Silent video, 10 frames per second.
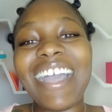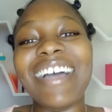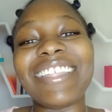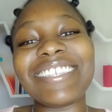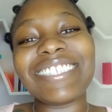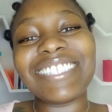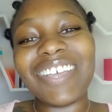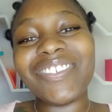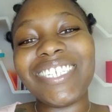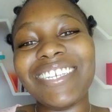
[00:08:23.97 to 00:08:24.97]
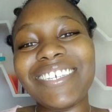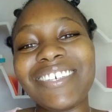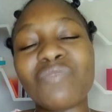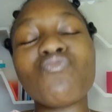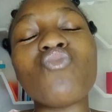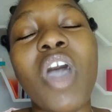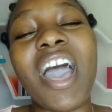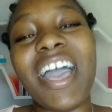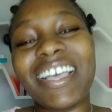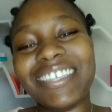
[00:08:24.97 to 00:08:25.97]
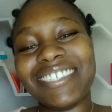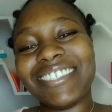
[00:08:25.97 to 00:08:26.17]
Alexis loves you. Mwah.